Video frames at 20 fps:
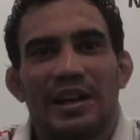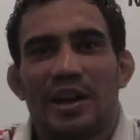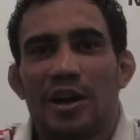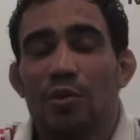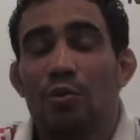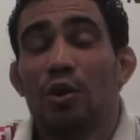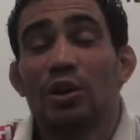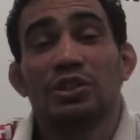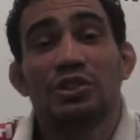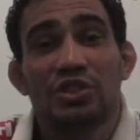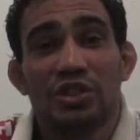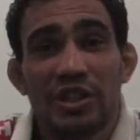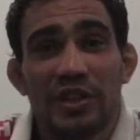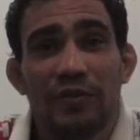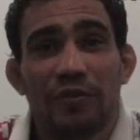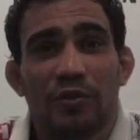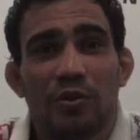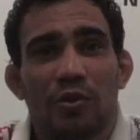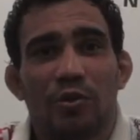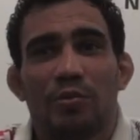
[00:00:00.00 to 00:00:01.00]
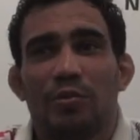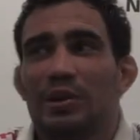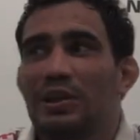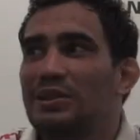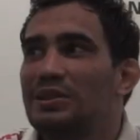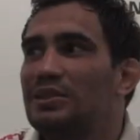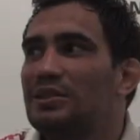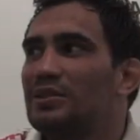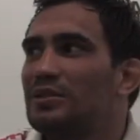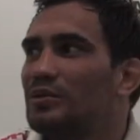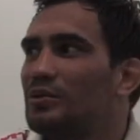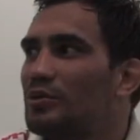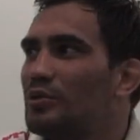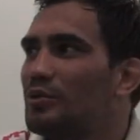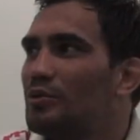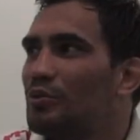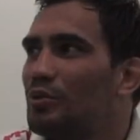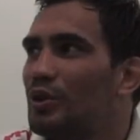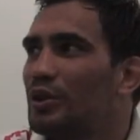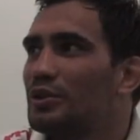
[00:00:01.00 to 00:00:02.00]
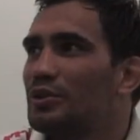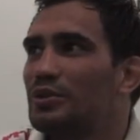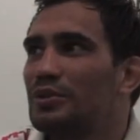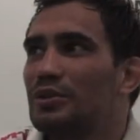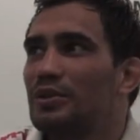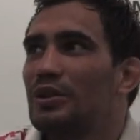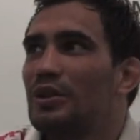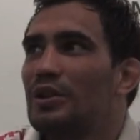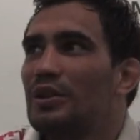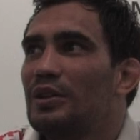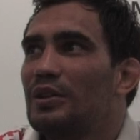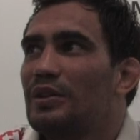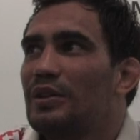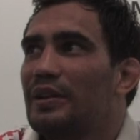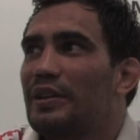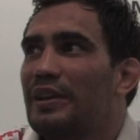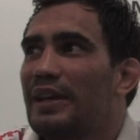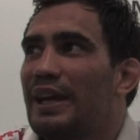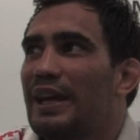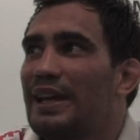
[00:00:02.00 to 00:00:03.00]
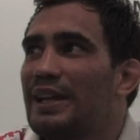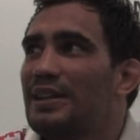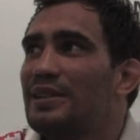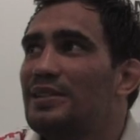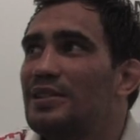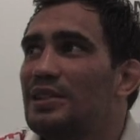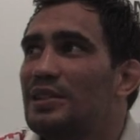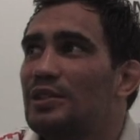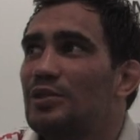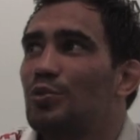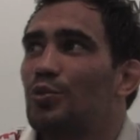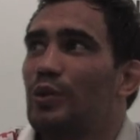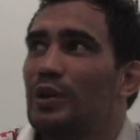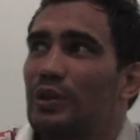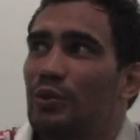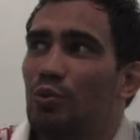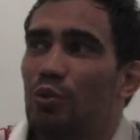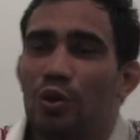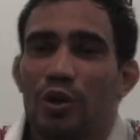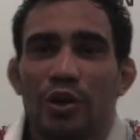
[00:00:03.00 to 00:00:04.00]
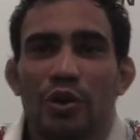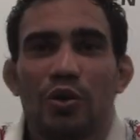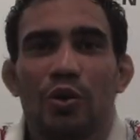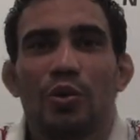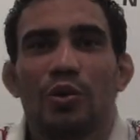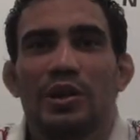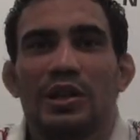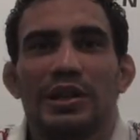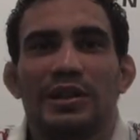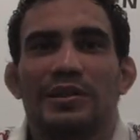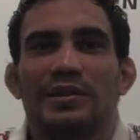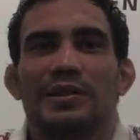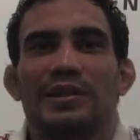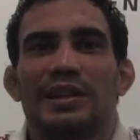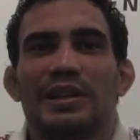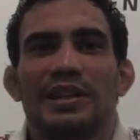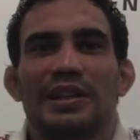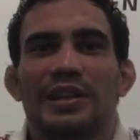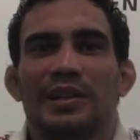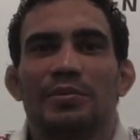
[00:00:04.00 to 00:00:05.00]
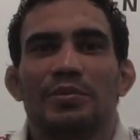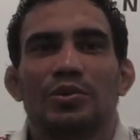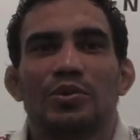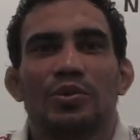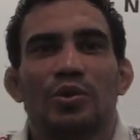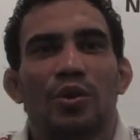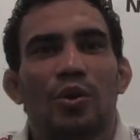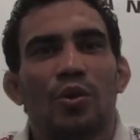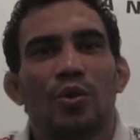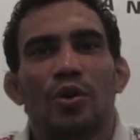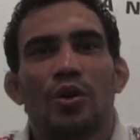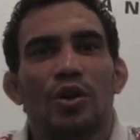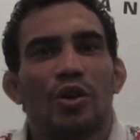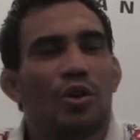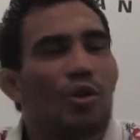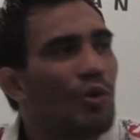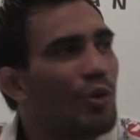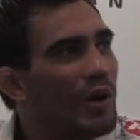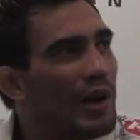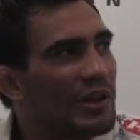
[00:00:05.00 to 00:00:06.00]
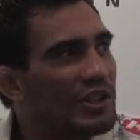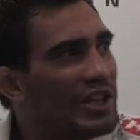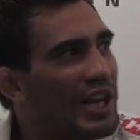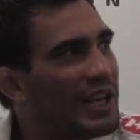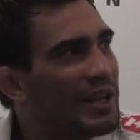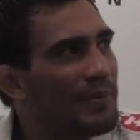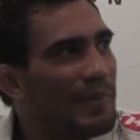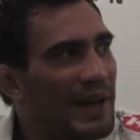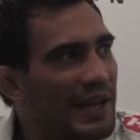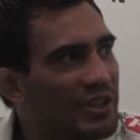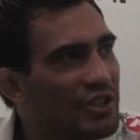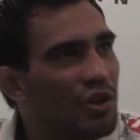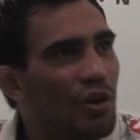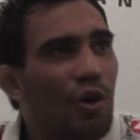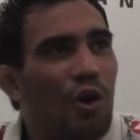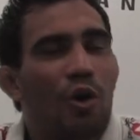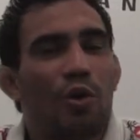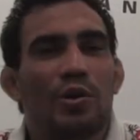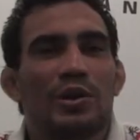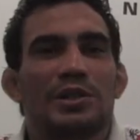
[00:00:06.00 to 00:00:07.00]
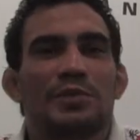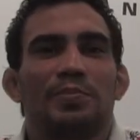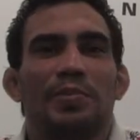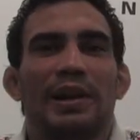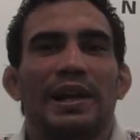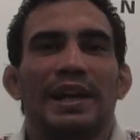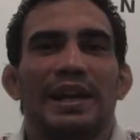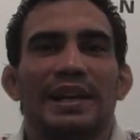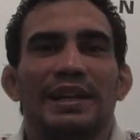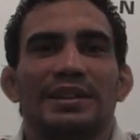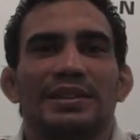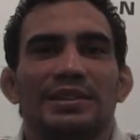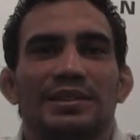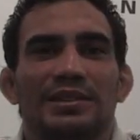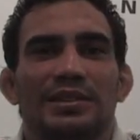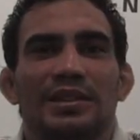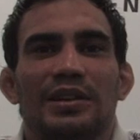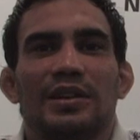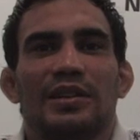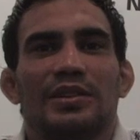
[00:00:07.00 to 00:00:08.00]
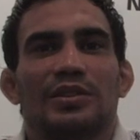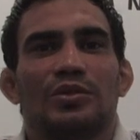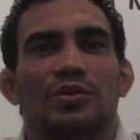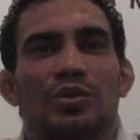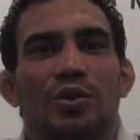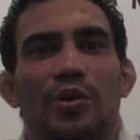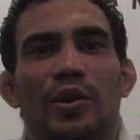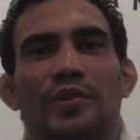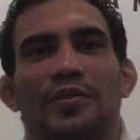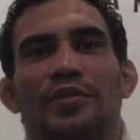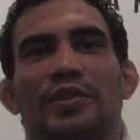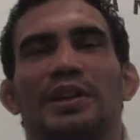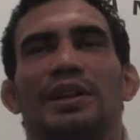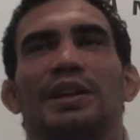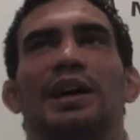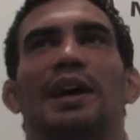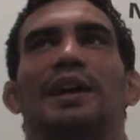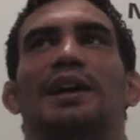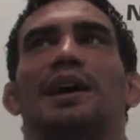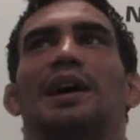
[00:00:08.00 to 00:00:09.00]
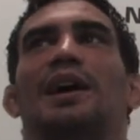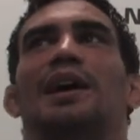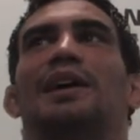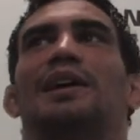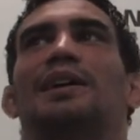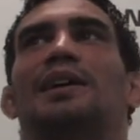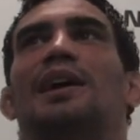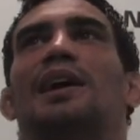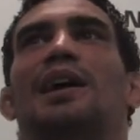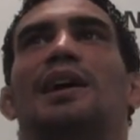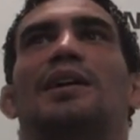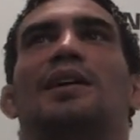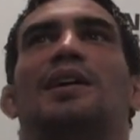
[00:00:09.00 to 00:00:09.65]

It was difficult, but was the end is one we're no gi team, you know, Checkmat always plays. You know, I think I, I